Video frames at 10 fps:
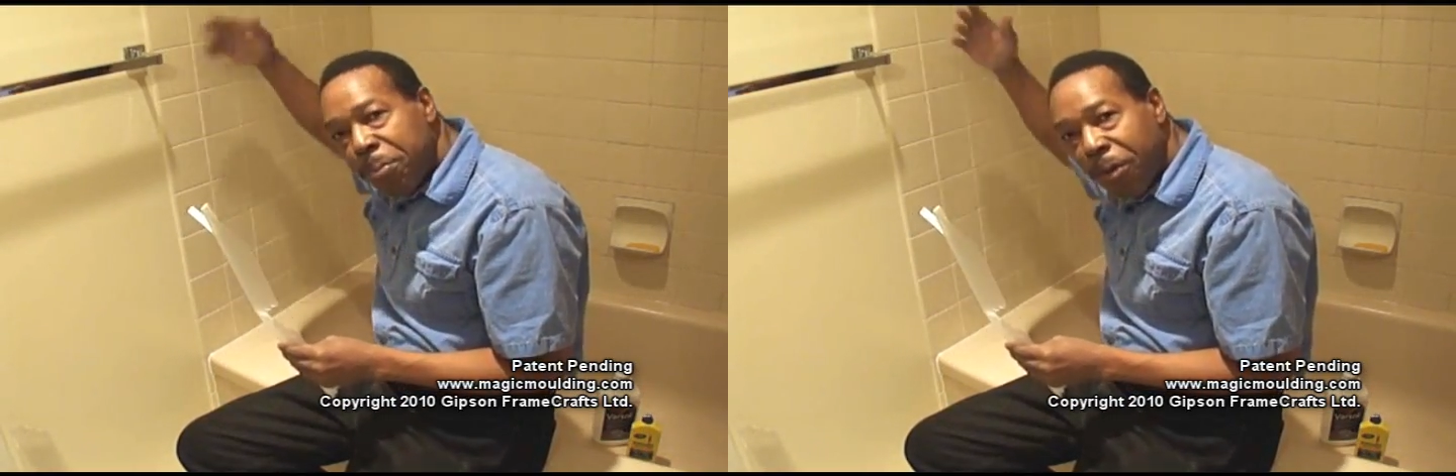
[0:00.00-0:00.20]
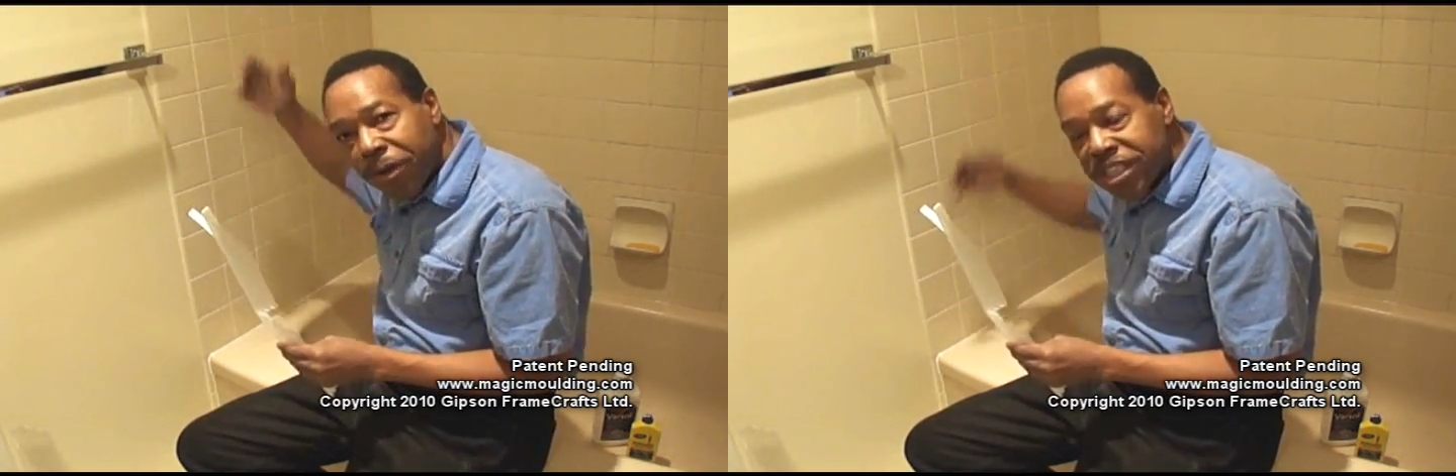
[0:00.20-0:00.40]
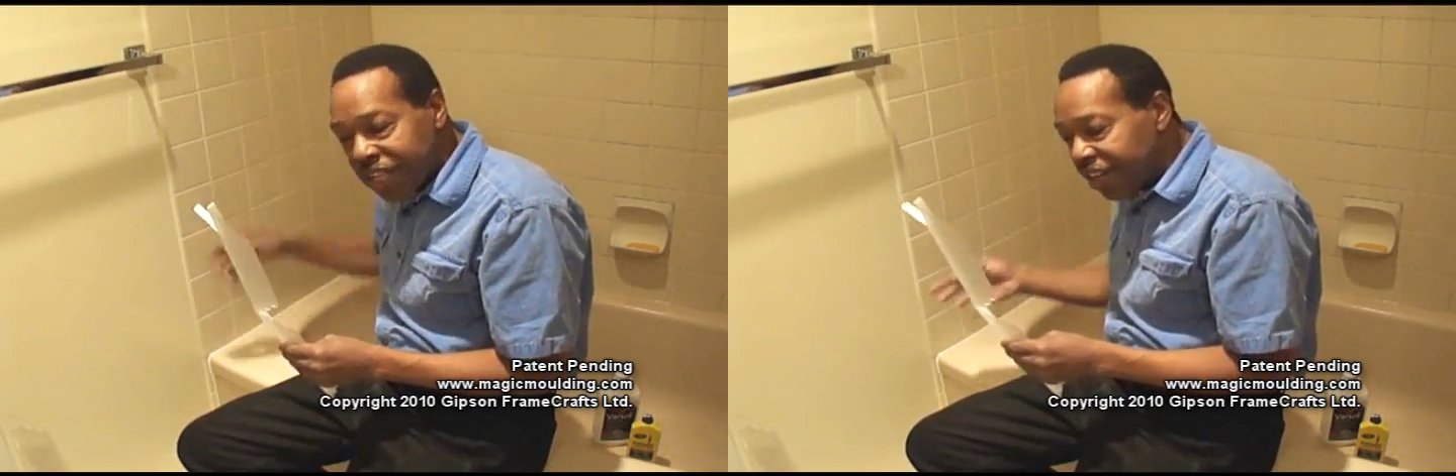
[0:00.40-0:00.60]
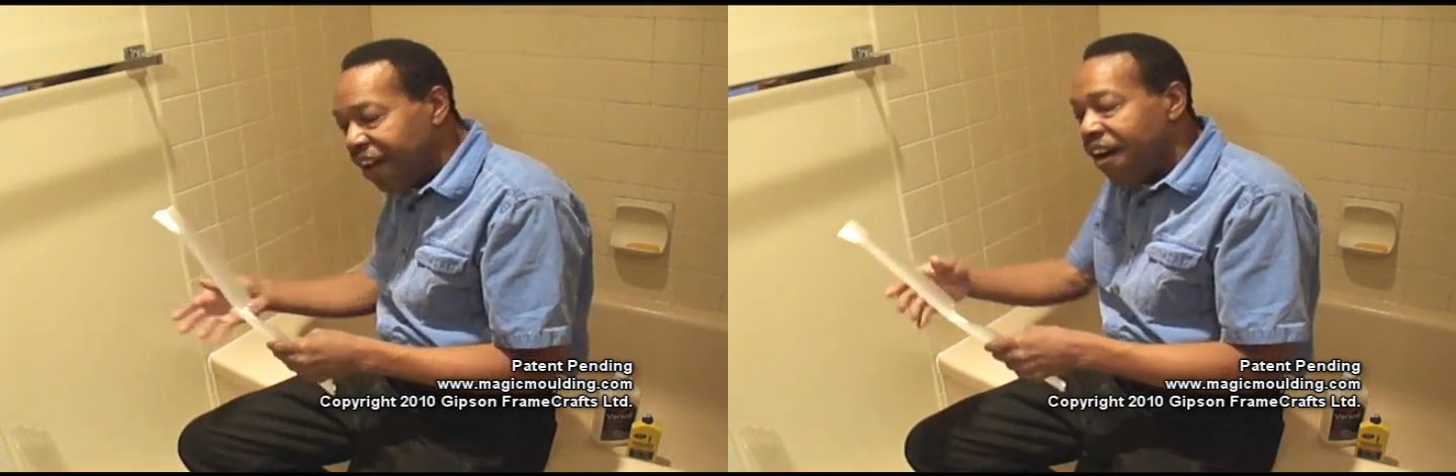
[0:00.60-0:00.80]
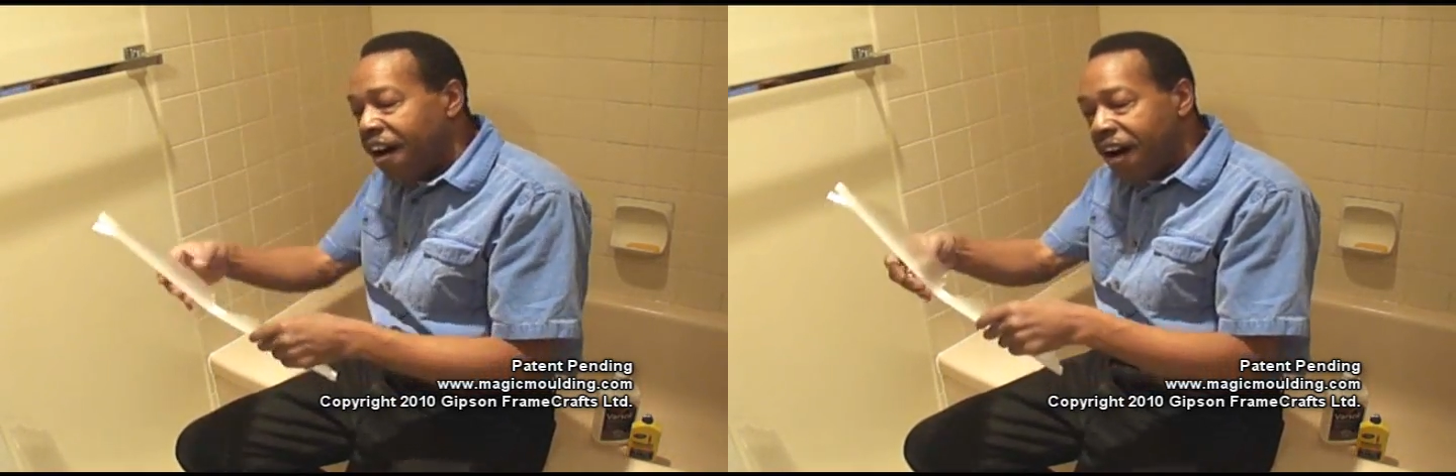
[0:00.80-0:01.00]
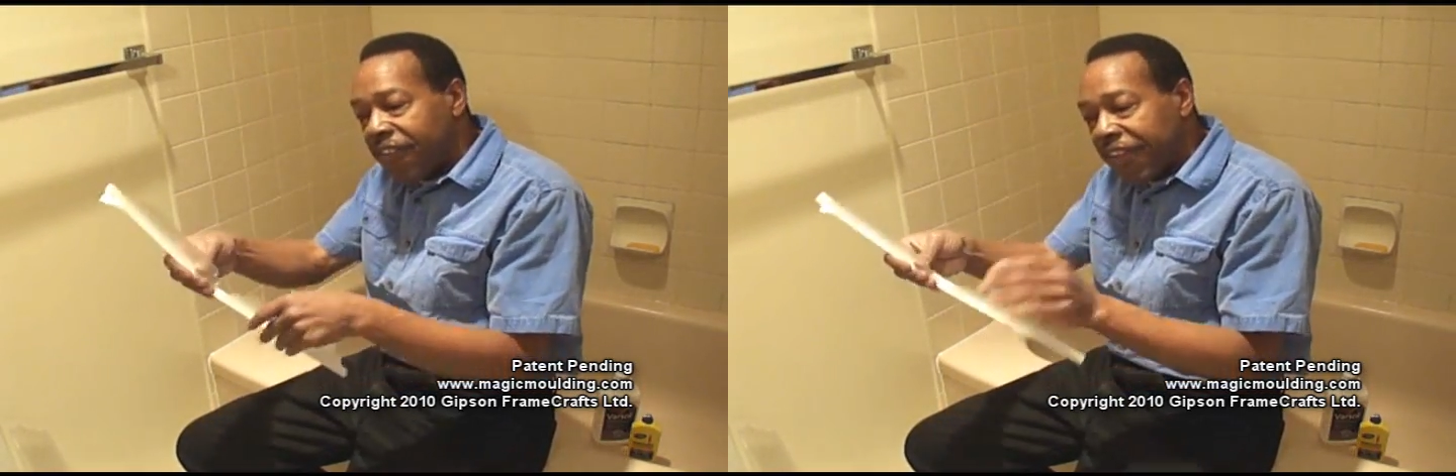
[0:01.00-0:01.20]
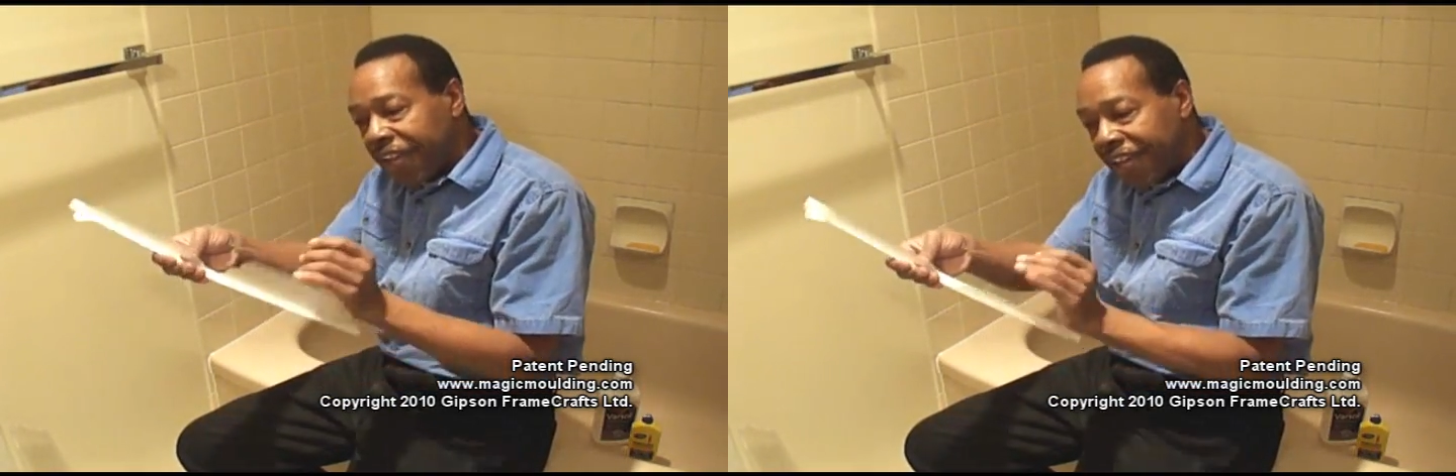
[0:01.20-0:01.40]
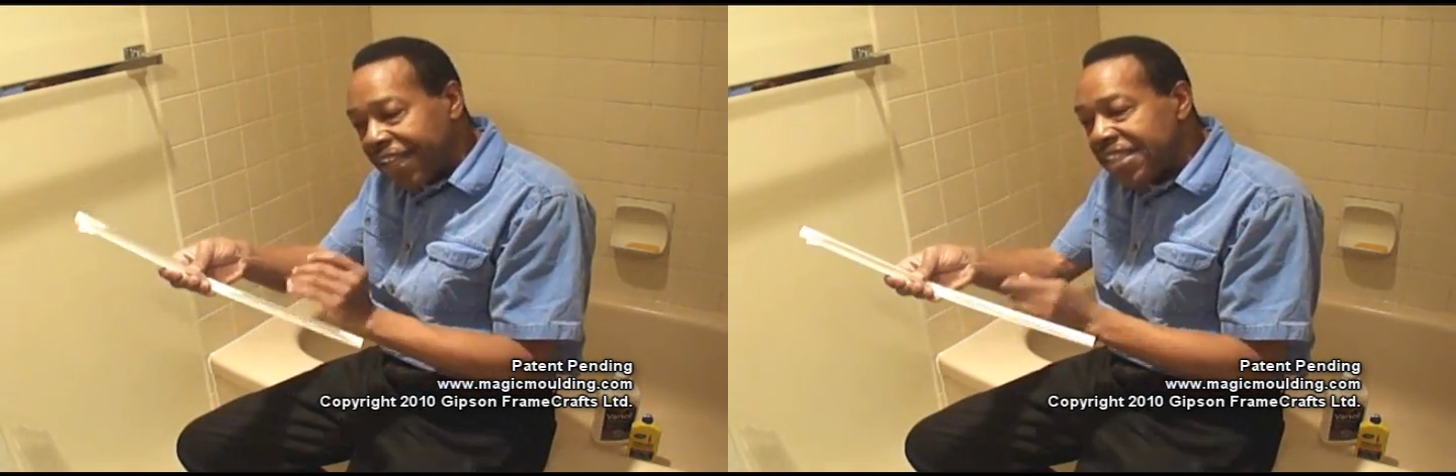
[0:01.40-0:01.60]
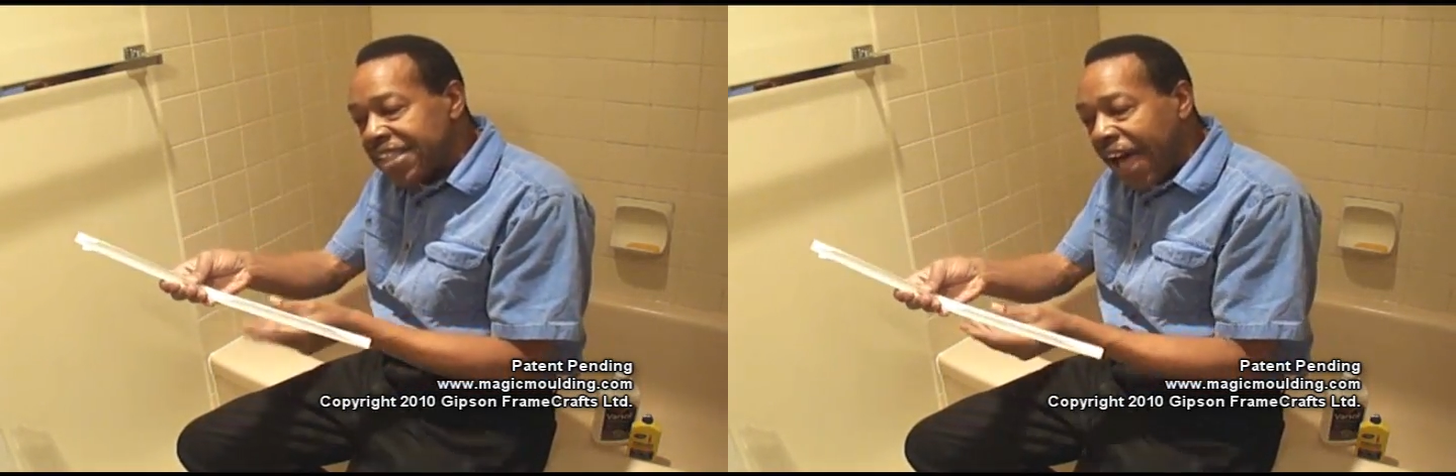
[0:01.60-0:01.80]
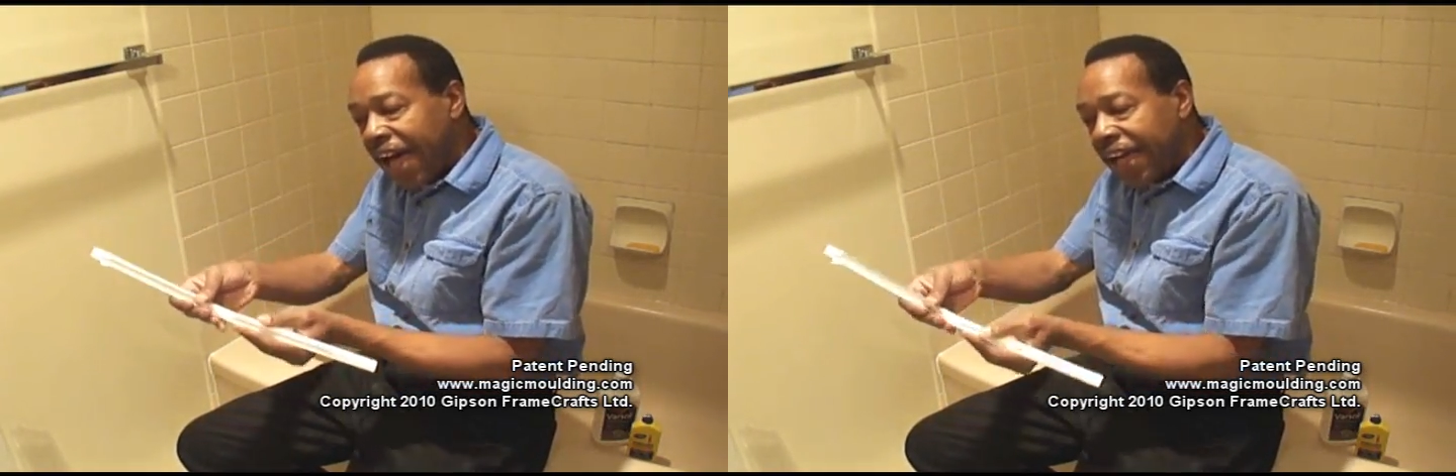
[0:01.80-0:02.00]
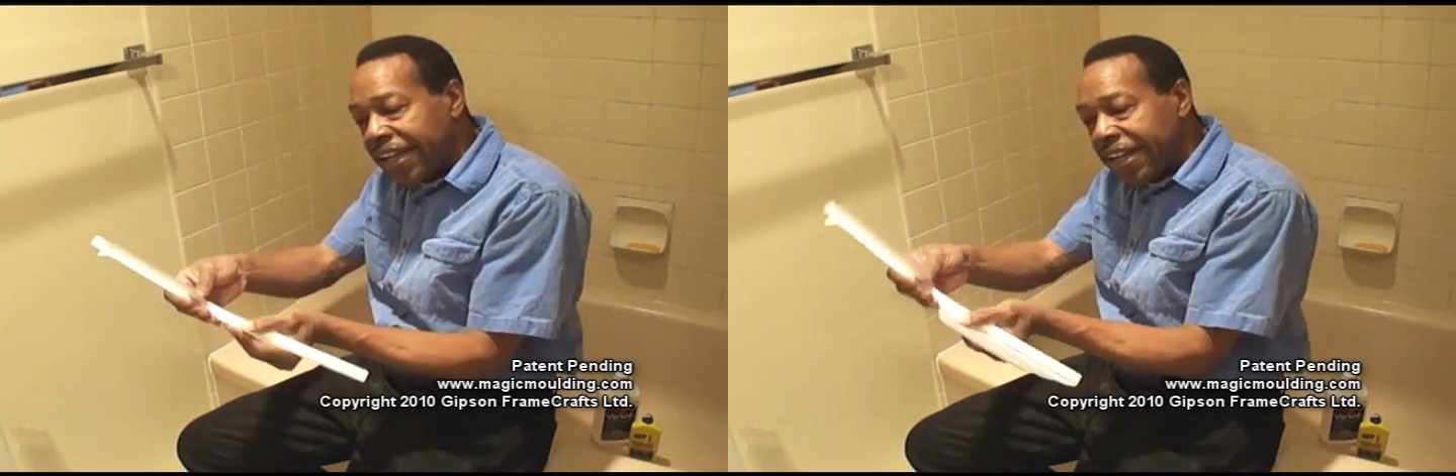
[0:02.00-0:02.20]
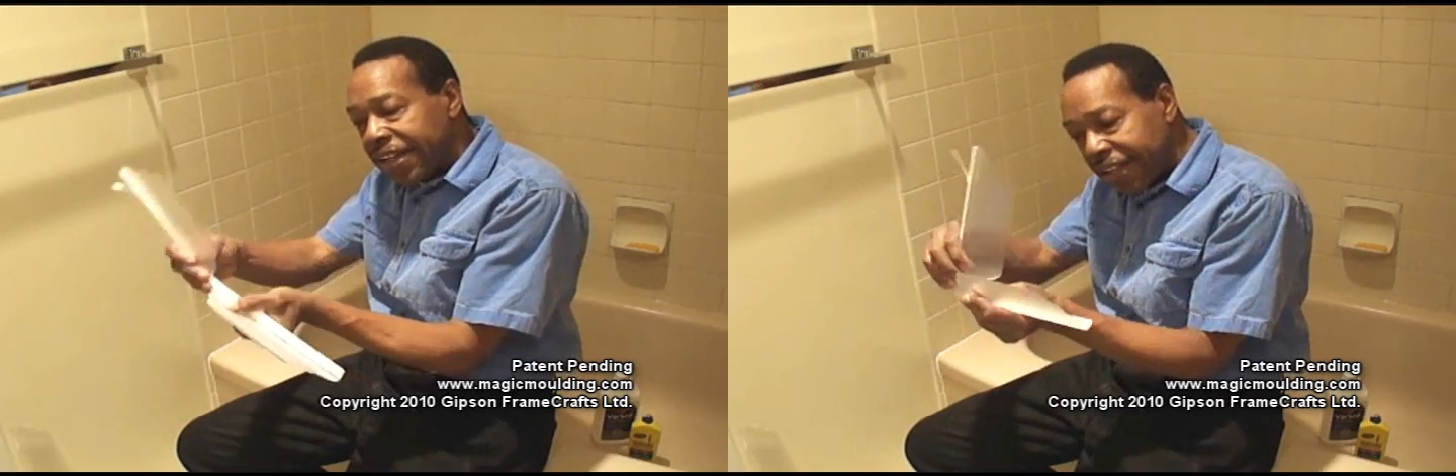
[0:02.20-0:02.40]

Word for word: portion on the inside